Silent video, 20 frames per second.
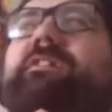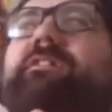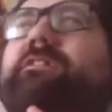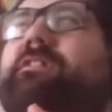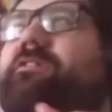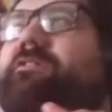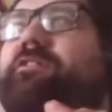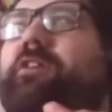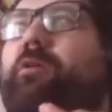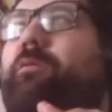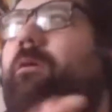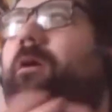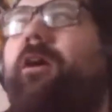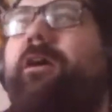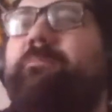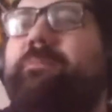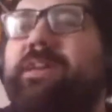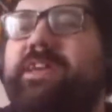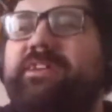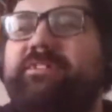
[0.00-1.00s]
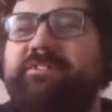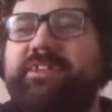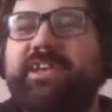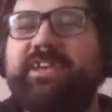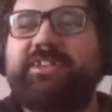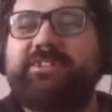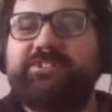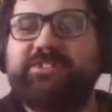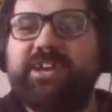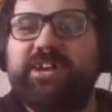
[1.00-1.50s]
so I'm here taking
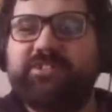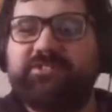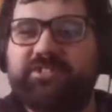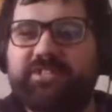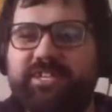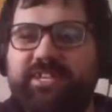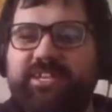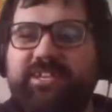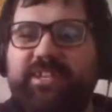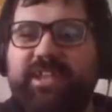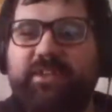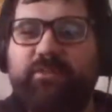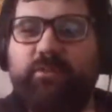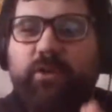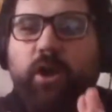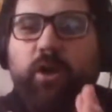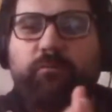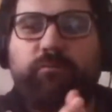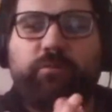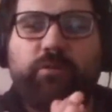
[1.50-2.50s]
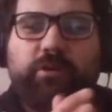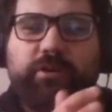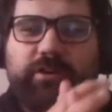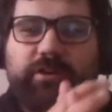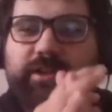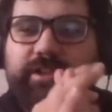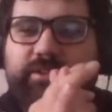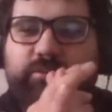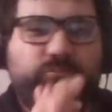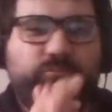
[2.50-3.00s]
charge again, and I've got
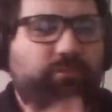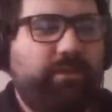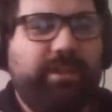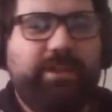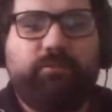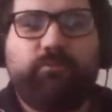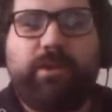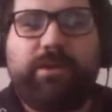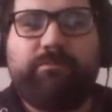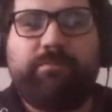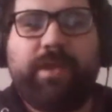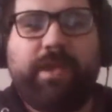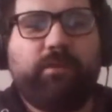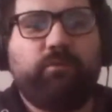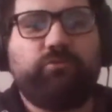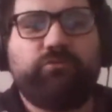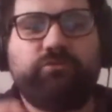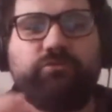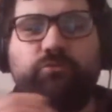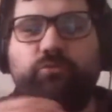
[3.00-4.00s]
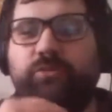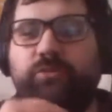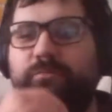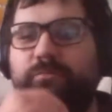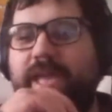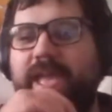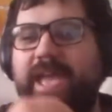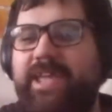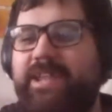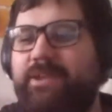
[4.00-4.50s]
a really great panel to talk about
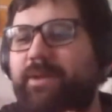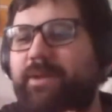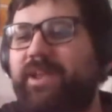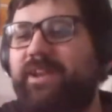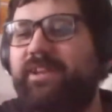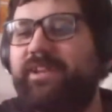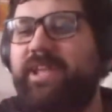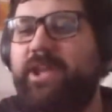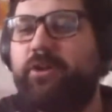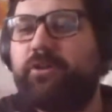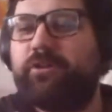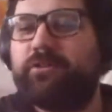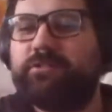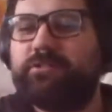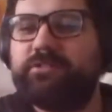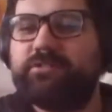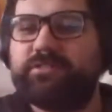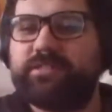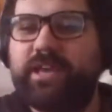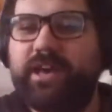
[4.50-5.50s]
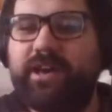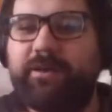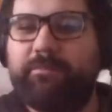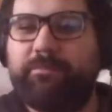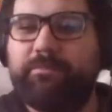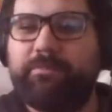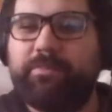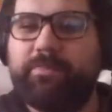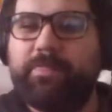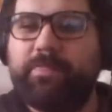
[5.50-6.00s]
animated characters.
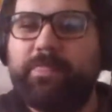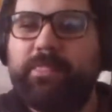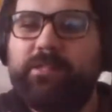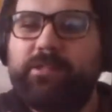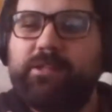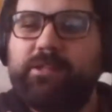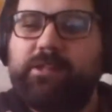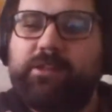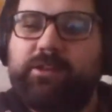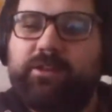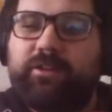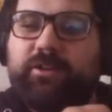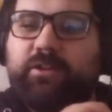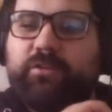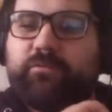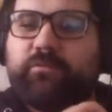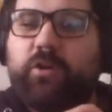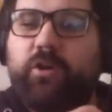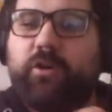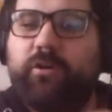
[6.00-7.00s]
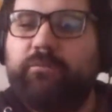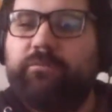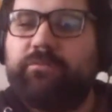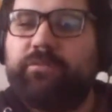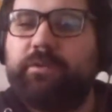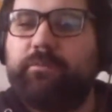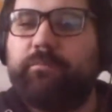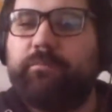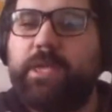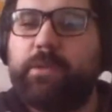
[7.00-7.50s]
I've got
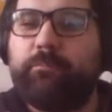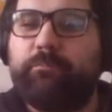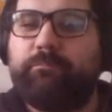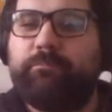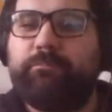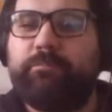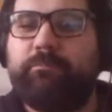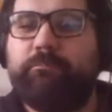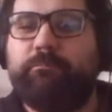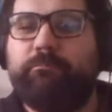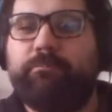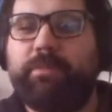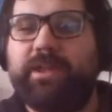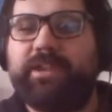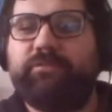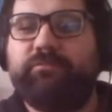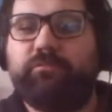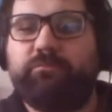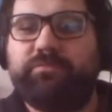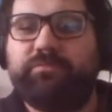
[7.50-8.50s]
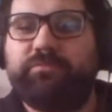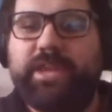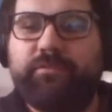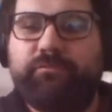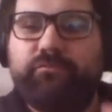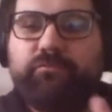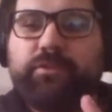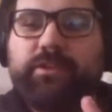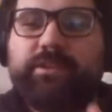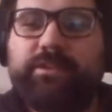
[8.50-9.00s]
Buddy from Take
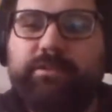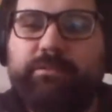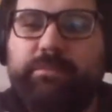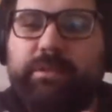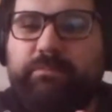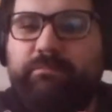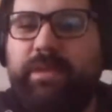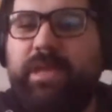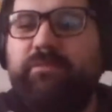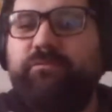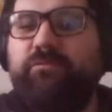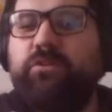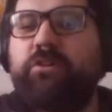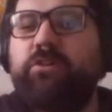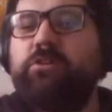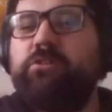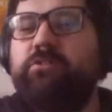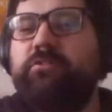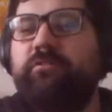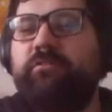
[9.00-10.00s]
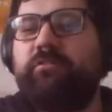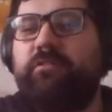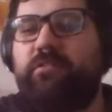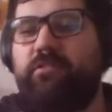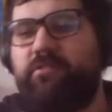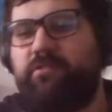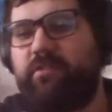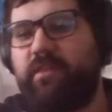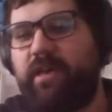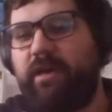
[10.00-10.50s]
Three, Matthew
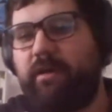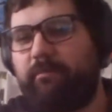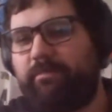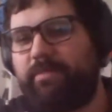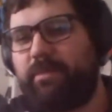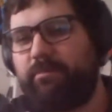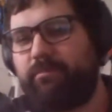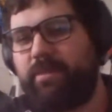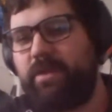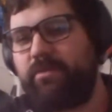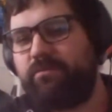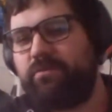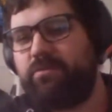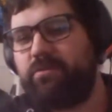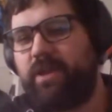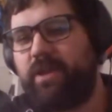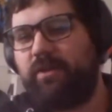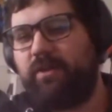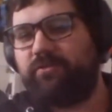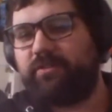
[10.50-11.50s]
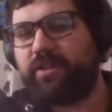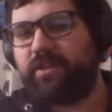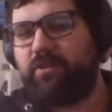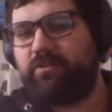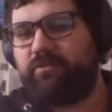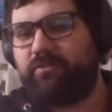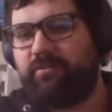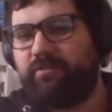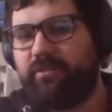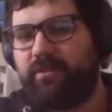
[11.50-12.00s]
Kearns. Matthew, how's it
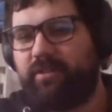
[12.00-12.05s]
going?